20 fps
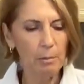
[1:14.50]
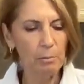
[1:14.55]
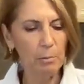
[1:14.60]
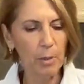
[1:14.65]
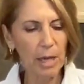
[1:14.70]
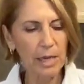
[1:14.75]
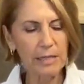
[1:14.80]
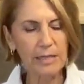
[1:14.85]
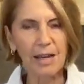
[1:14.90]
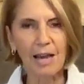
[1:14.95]

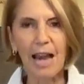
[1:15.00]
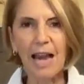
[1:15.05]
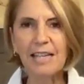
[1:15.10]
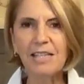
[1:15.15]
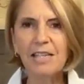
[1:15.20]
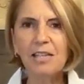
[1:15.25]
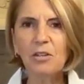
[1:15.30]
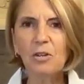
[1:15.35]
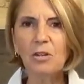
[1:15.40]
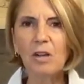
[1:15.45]
but I
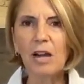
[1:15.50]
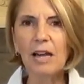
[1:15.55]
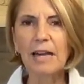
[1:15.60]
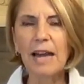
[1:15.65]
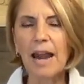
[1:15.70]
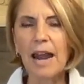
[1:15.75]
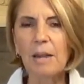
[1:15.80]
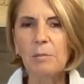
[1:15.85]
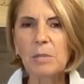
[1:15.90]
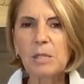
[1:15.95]
did look on
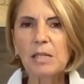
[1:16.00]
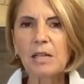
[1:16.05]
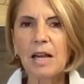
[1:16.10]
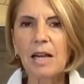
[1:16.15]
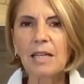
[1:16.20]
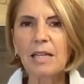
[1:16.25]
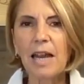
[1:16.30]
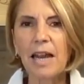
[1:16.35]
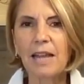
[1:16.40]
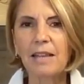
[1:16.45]

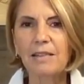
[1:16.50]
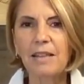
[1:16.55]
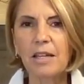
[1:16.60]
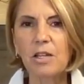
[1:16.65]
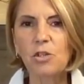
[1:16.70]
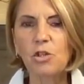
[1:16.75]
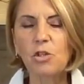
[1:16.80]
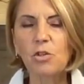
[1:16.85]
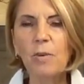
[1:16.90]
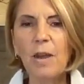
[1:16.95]
Amazon and they
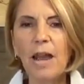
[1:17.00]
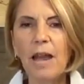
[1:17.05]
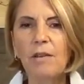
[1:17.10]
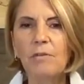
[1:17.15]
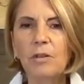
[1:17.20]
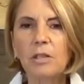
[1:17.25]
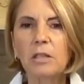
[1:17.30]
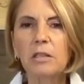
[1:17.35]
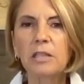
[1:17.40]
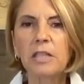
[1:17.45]
do
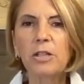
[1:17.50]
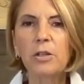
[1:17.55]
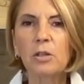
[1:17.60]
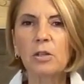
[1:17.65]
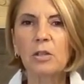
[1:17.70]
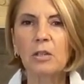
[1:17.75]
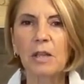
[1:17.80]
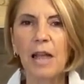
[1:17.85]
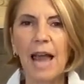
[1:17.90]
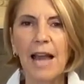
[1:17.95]
have clear
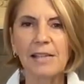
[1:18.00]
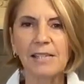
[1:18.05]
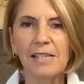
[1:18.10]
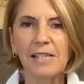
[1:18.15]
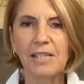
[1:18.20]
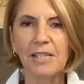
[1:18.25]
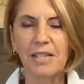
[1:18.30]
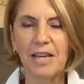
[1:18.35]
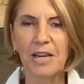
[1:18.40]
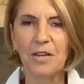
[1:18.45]
glass
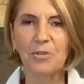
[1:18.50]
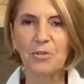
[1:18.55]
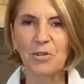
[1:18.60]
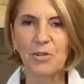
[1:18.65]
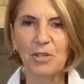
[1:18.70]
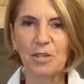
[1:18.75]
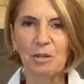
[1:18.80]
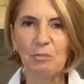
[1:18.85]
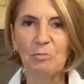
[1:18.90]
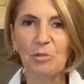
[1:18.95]

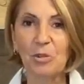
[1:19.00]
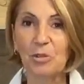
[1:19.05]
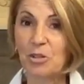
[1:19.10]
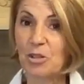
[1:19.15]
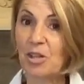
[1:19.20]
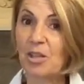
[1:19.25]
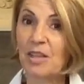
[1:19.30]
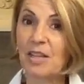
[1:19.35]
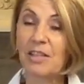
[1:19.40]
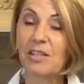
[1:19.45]
containers similar
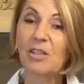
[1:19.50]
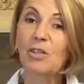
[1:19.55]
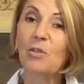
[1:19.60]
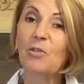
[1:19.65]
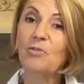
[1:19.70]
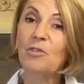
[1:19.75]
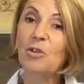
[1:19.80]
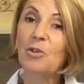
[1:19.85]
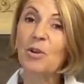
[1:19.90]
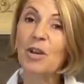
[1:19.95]
to this. So
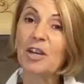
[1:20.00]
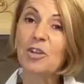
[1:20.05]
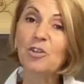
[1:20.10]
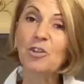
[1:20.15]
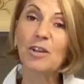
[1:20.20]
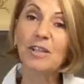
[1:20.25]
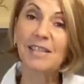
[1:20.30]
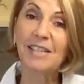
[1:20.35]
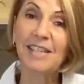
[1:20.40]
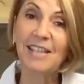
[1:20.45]
if you're
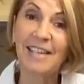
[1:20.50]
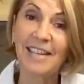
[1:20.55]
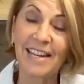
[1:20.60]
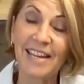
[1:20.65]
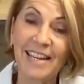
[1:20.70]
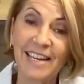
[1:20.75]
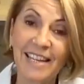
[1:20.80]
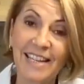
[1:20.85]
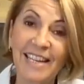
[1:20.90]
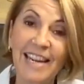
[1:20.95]
interested
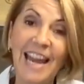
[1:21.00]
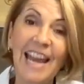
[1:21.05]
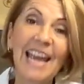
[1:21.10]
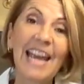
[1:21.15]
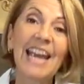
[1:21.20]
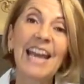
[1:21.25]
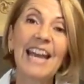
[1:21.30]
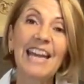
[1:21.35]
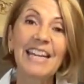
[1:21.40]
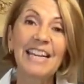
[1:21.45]
in
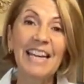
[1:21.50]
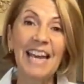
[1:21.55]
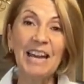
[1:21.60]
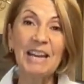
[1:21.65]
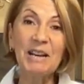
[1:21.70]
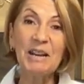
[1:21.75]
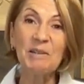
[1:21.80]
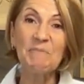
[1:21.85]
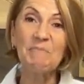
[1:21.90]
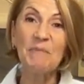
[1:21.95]

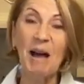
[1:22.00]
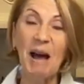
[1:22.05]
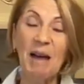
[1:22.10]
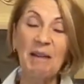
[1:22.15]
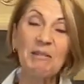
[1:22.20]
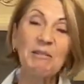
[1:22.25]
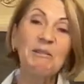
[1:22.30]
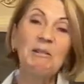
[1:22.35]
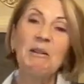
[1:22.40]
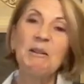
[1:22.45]
getting a
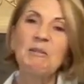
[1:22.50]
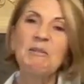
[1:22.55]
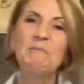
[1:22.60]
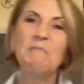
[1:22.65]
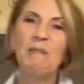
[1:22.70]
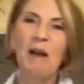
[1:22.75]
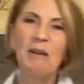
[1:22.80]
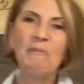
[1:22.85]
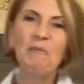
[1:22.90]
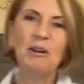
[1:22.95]
bottle, you
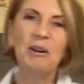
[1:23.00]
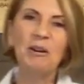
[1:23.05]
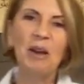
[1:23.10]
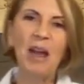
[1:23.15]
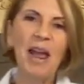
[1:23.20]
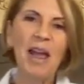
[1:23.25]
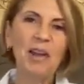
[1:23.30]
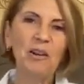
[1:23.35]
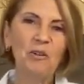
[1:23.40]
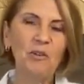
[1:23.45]
might want to
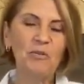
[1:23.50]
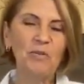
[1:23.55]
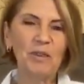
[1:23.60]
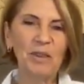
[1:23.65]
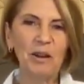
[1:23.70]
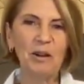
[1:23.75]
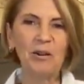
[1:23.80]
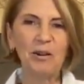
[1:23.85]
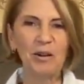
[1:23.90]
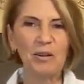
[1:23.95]
head over
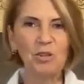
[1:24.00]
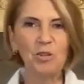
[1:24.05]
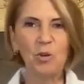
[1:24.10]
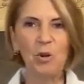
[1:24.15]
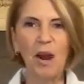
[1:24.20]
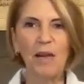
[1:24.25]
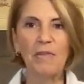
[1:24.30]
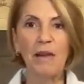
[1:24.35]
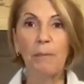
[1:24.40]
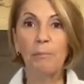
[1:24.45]
there and
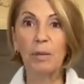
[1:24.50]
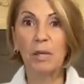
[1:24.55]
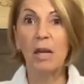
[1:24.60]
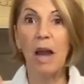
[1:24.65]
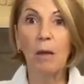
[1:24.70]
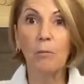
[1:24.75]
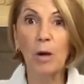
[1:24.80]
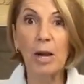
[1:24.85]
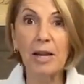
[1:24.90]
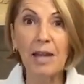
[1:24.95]
try that, but
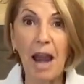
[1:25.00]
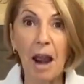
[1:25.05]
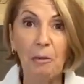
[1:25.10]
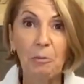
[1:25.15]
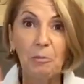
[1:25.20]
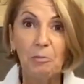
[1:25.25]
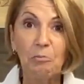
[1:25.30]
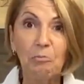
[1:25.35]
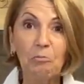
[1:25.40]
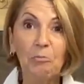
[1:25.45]
not right
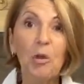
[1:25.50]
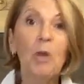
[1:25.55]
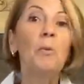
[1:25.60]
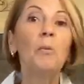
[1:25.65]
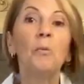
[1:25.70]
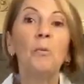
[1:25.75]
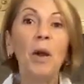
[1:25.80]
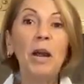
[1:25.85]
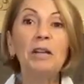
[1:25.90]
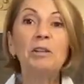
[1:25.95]
now.
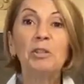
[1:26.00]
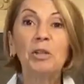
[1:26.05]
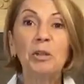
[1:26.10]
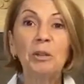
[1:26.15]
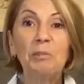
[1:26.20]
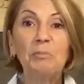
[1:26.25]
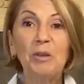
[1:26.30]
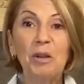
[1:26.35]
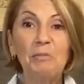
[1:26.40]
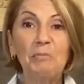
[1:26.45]
Wait until
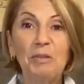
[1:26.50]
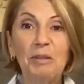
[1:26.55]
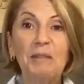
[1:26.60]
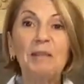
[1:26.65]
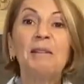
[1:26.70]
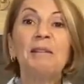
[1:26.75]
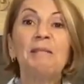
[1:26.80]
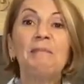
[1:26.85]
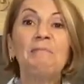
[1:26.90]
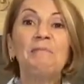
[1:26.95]
I'm done with
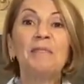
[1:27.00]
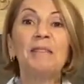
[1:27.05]
the